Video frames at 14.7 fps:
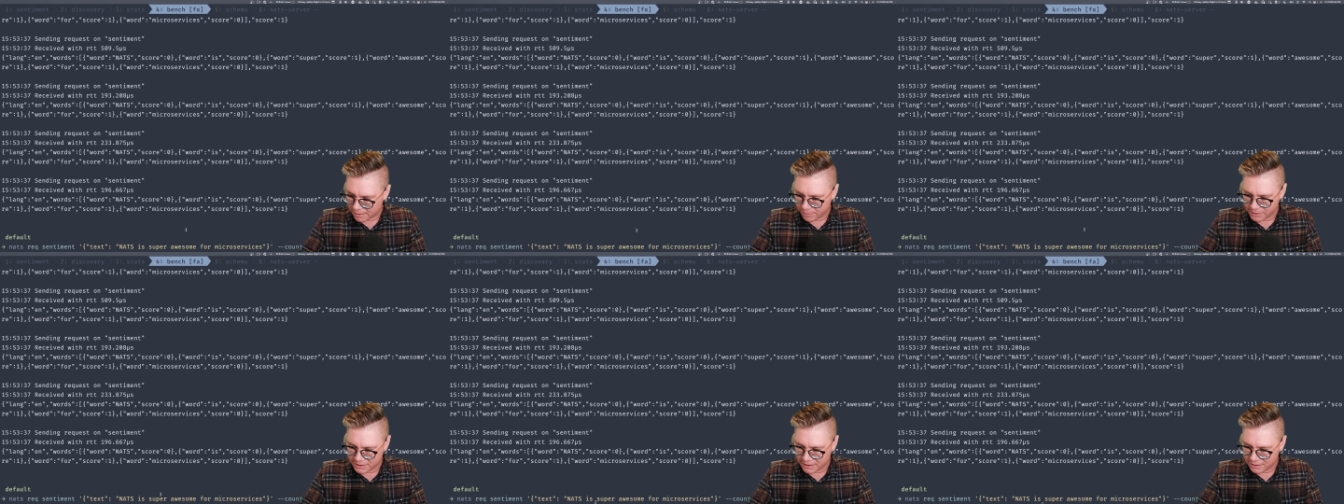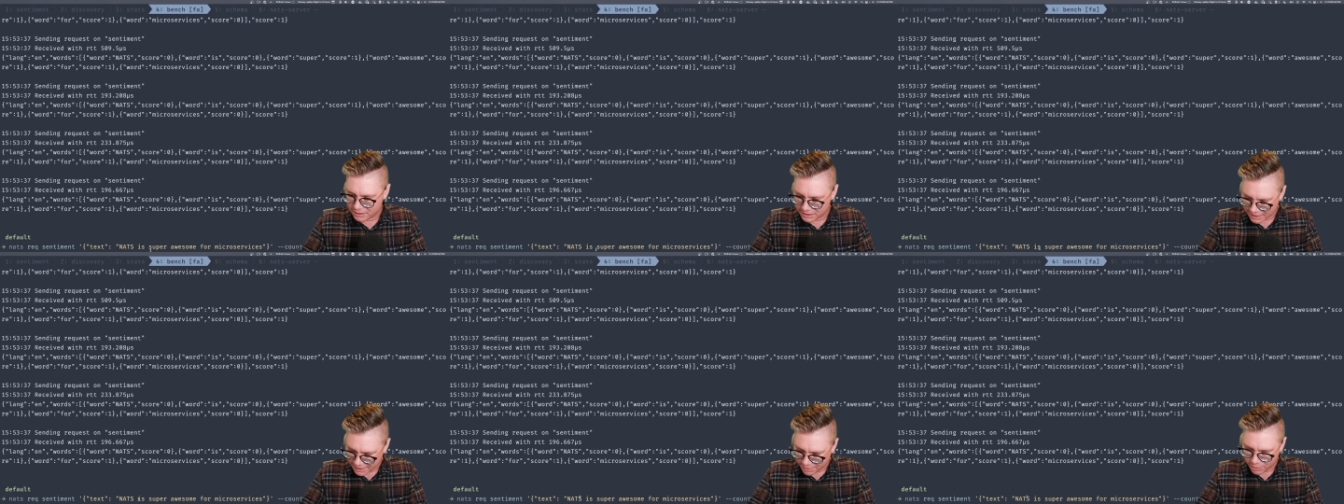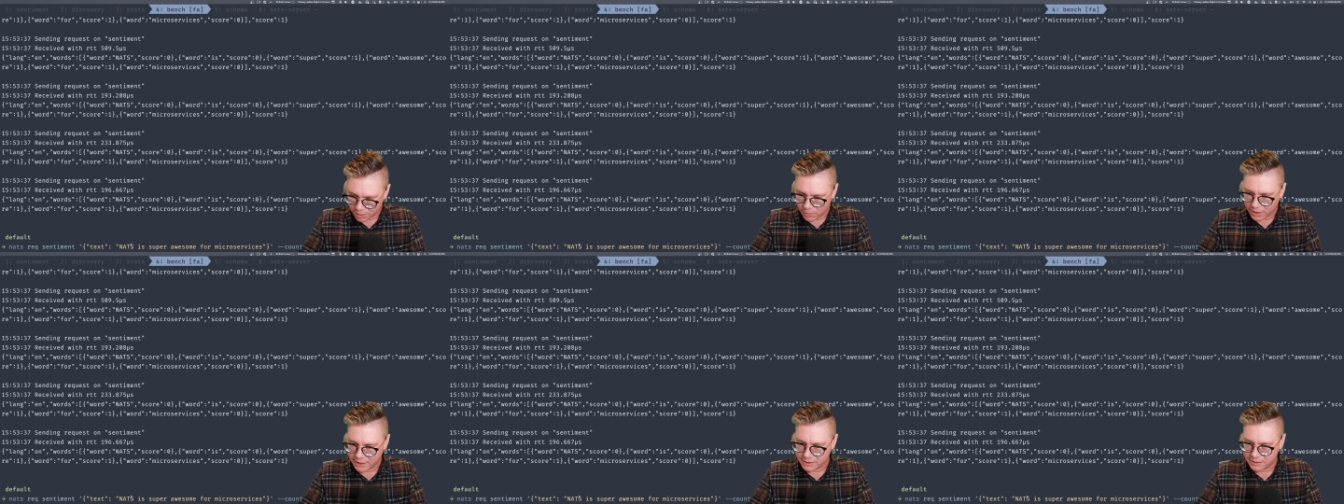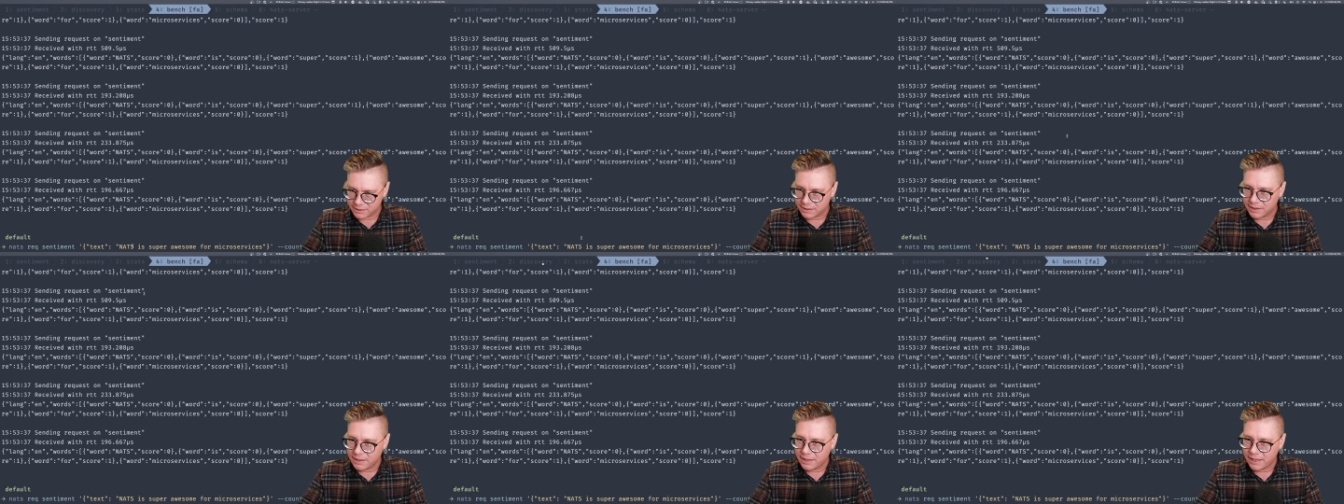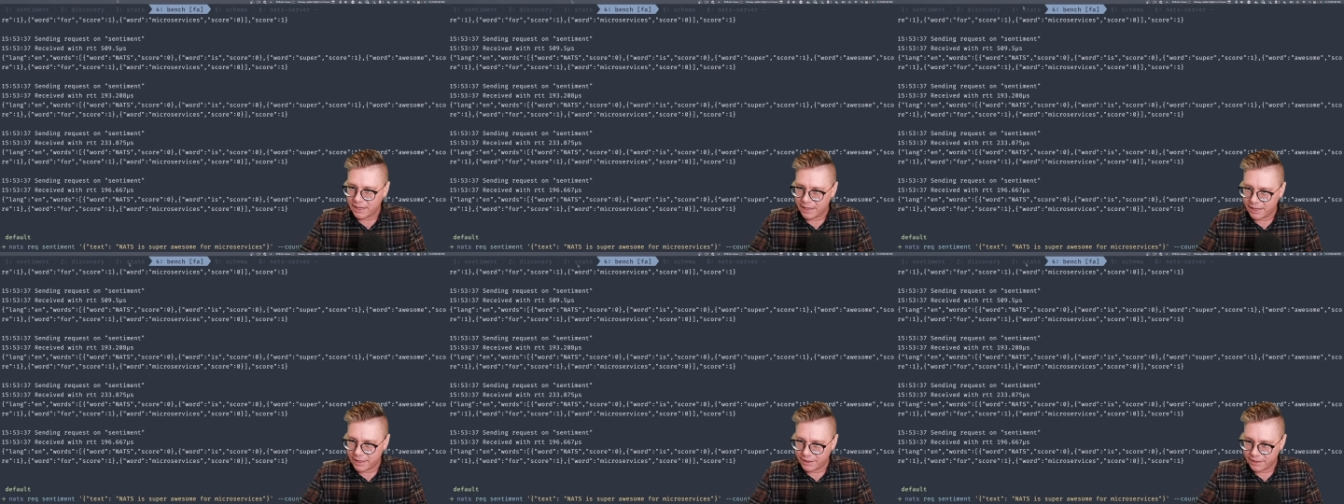We sent 10 requests,
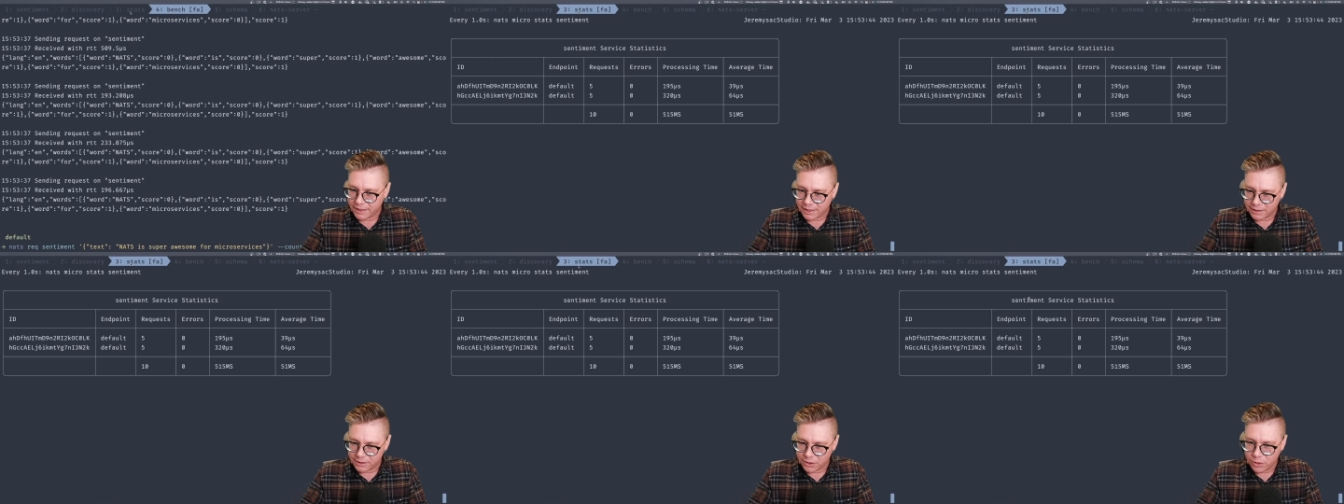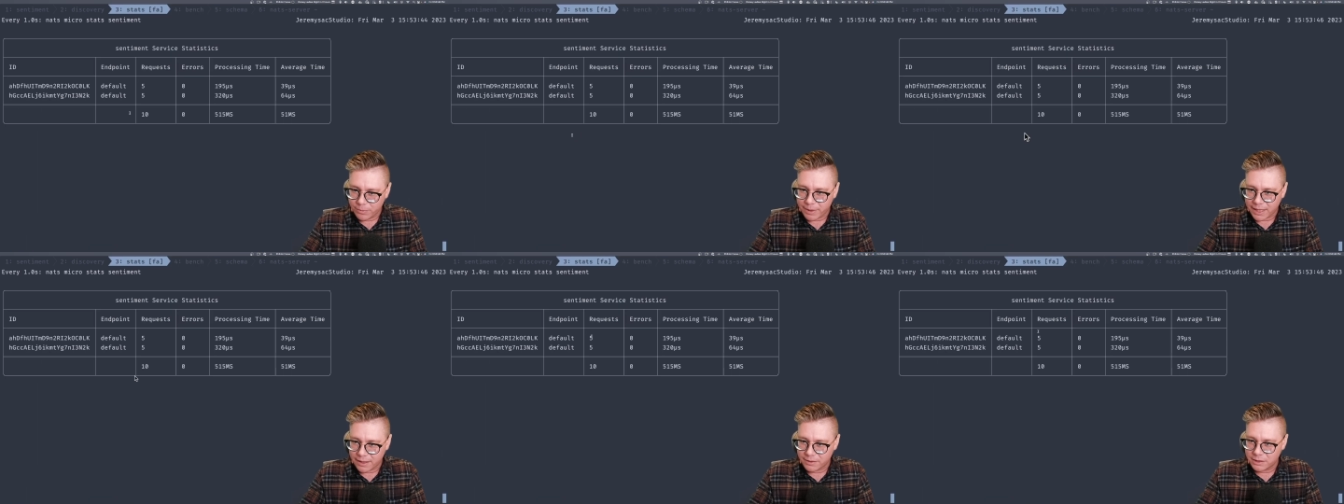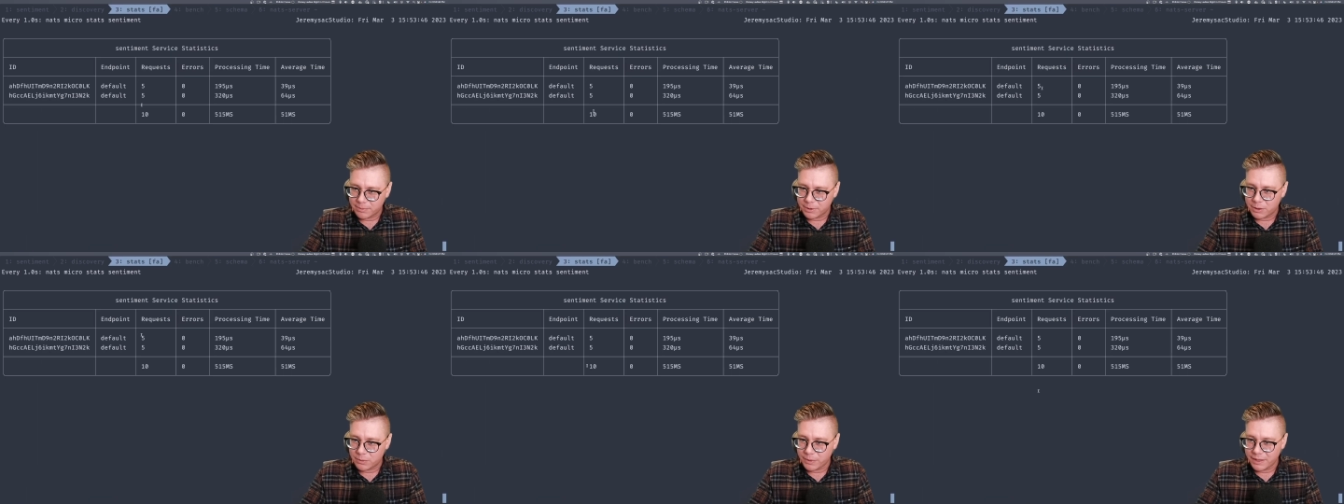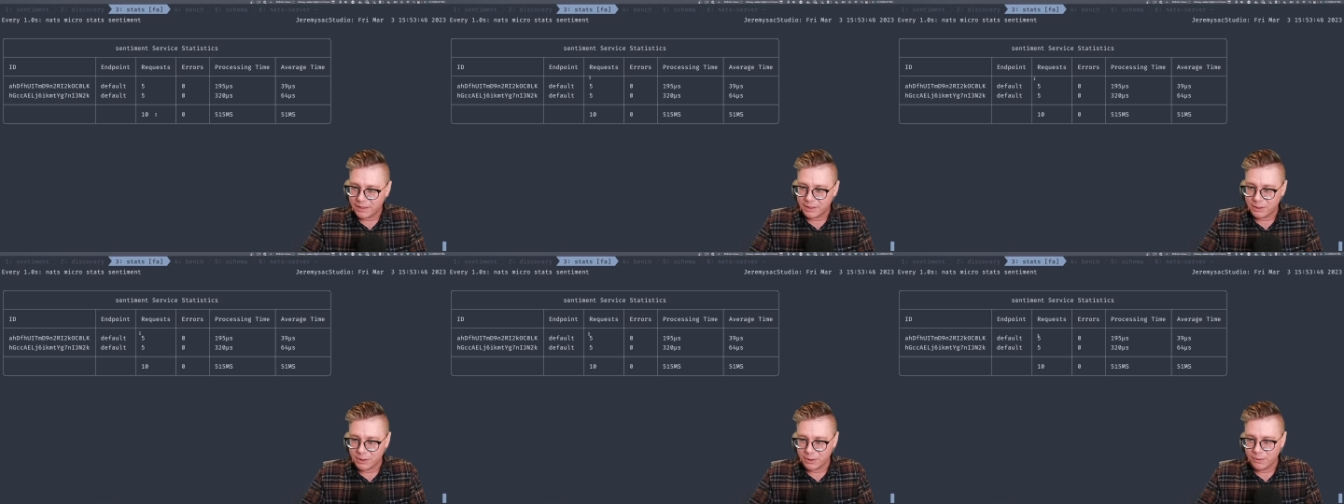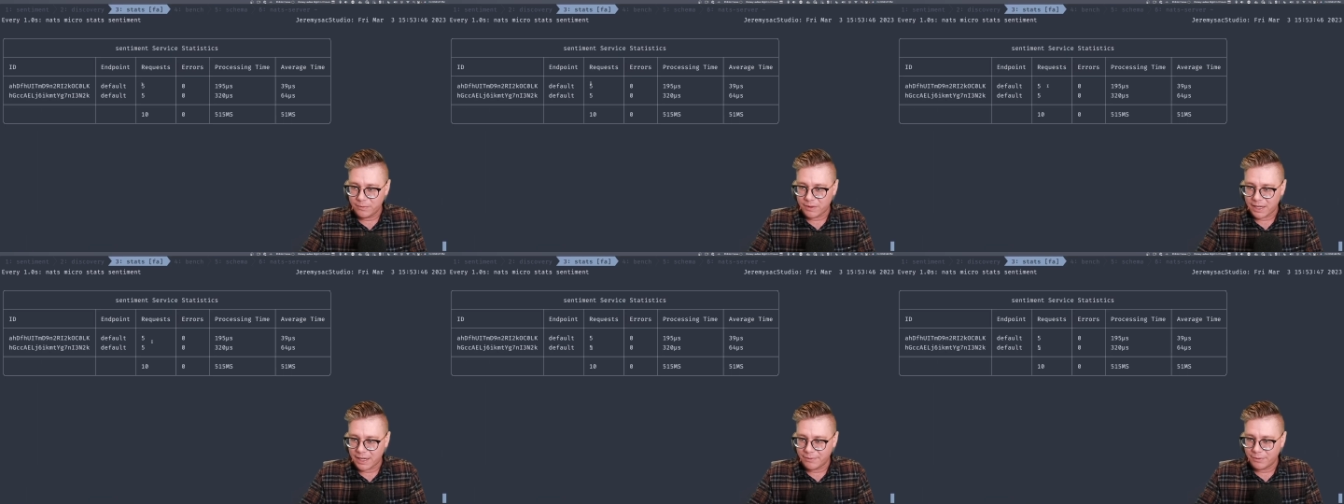and they got load balanced between the two,
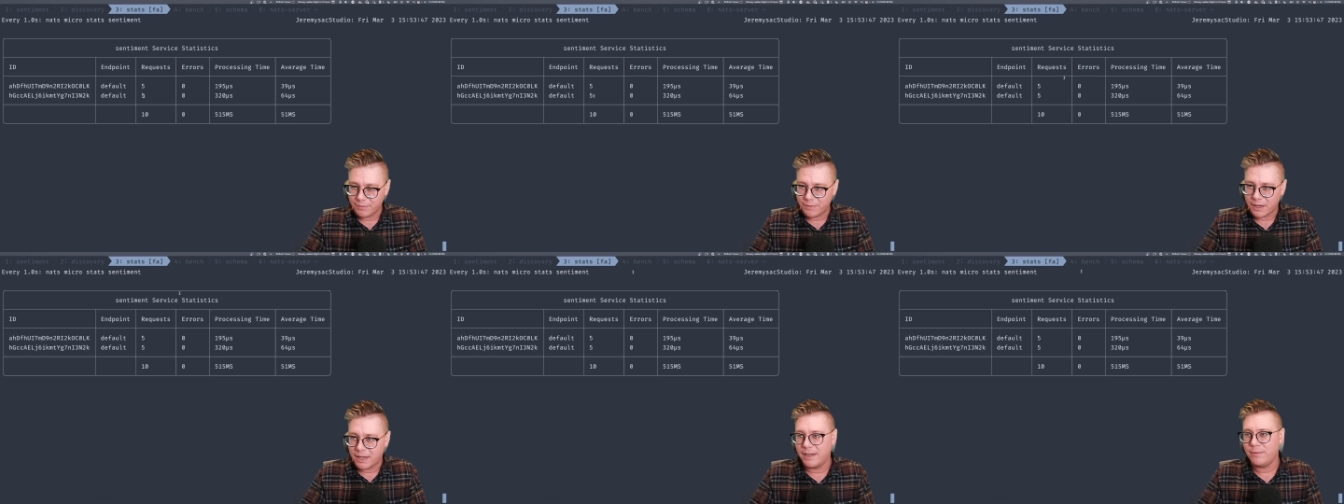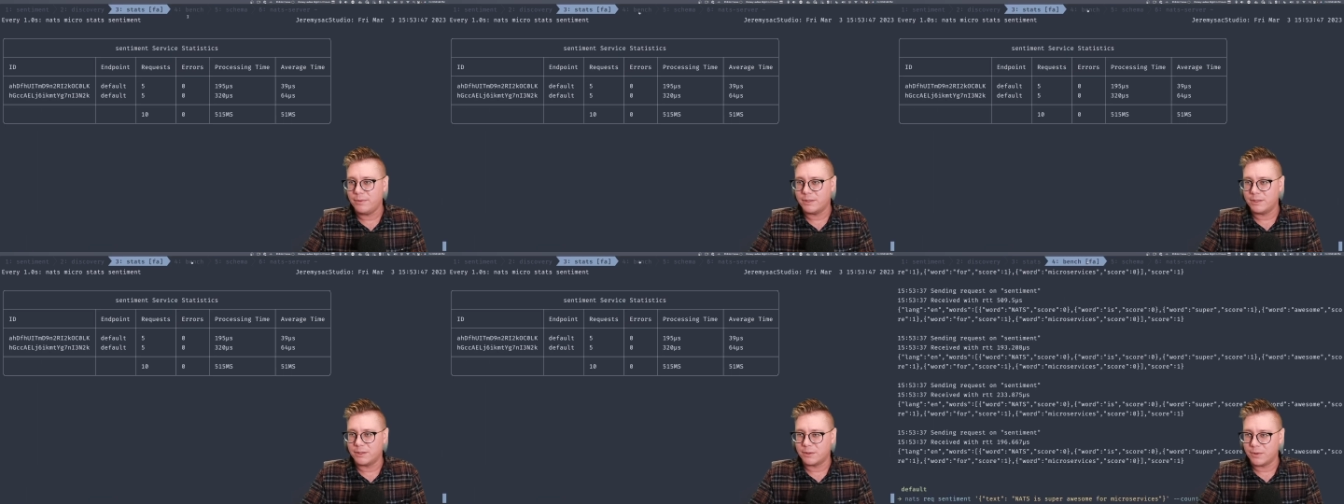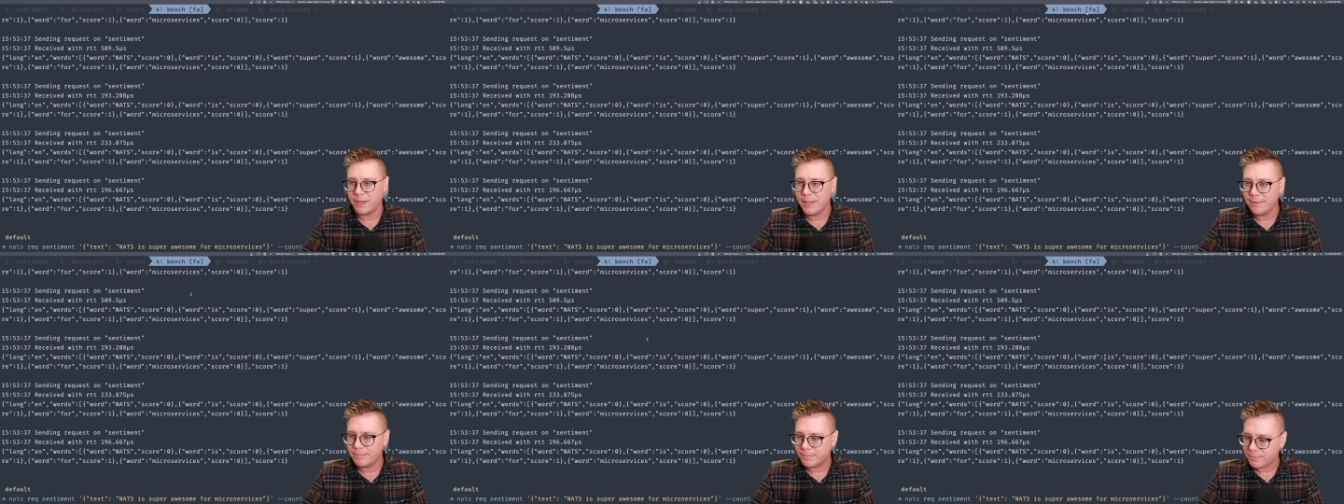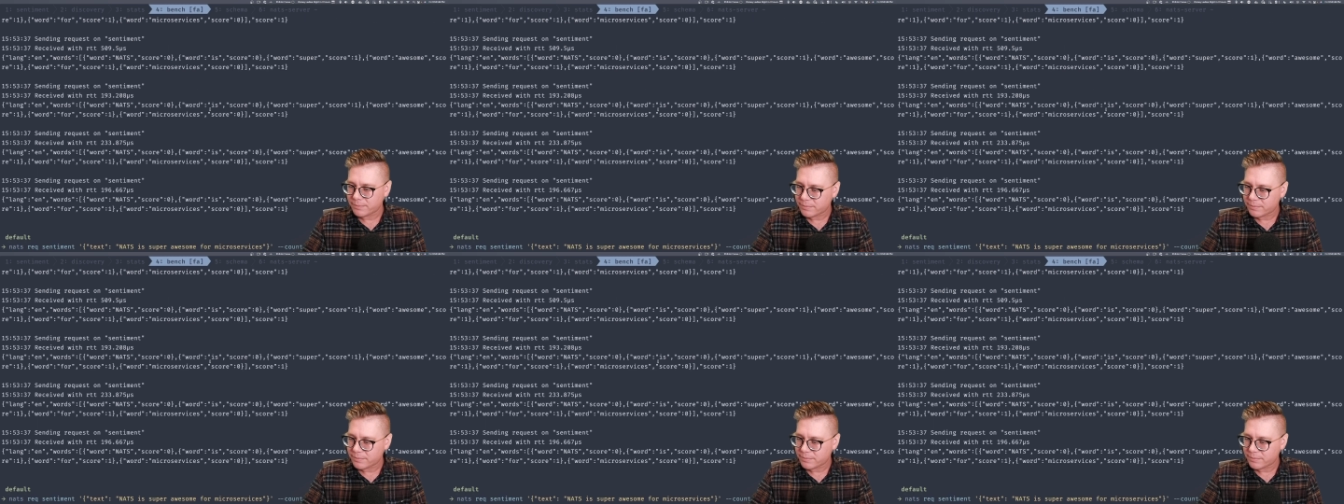5 and 5, which is great.